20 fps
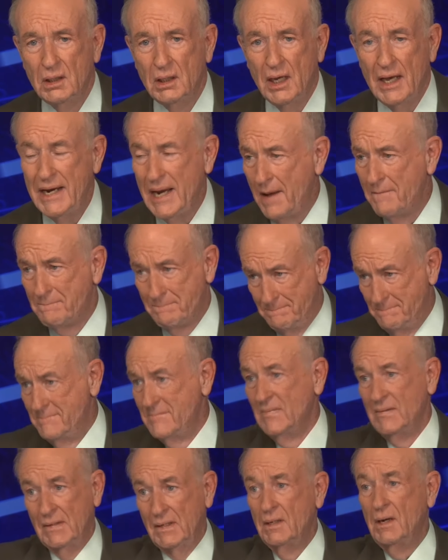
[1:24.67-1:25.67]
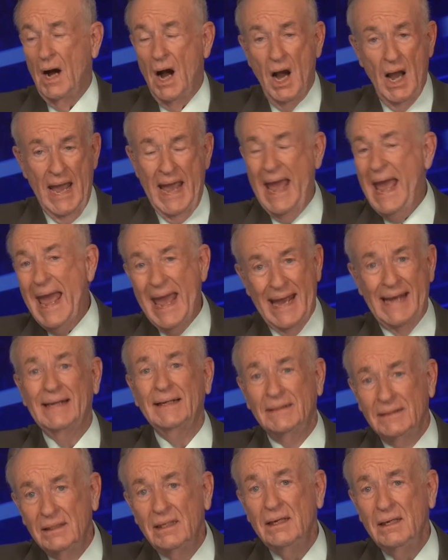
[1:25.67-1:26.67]
And they
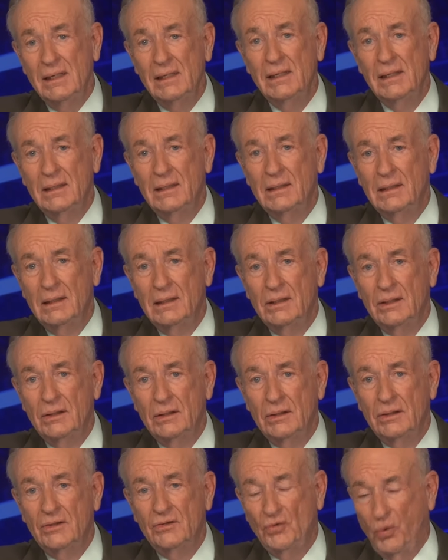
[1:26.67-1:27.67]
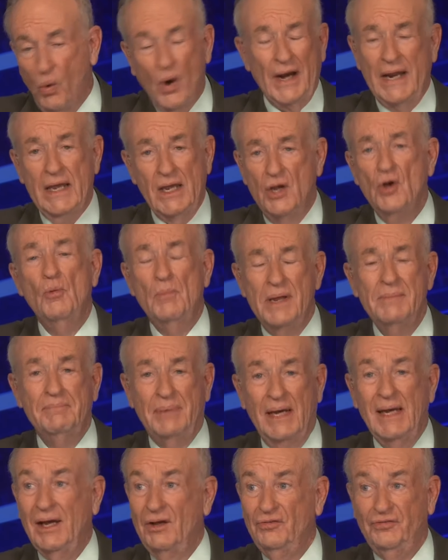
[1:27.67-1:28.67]
hanged 20 human
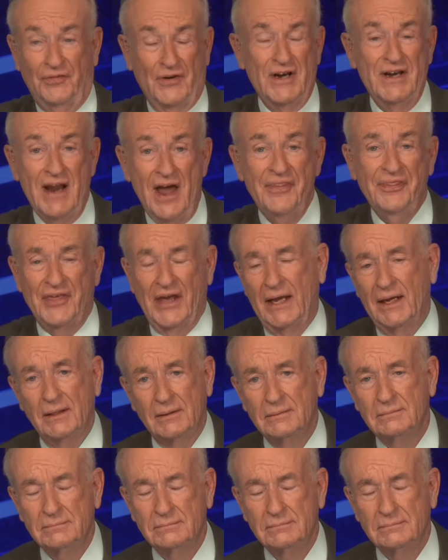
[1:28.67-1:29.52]
beings for nothing.